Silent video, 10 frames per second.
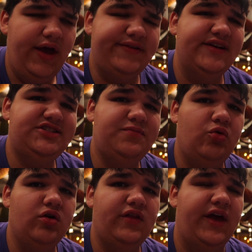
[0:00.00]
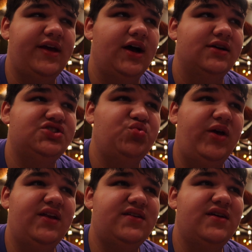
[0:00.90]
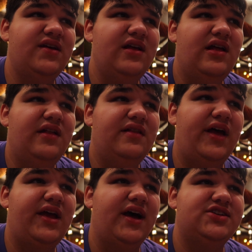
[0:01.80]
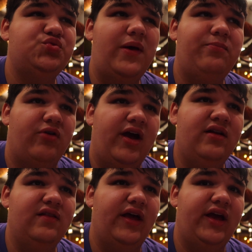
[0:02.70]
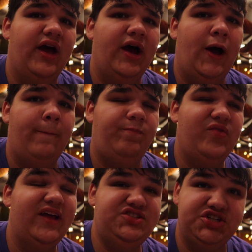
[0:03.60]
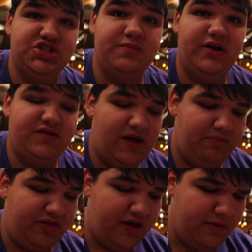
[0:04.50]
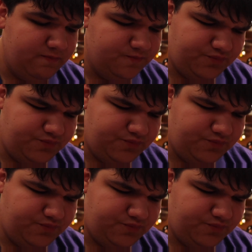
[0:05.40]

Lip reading: It tastes more like sweet bread, like gingerbread type of thing.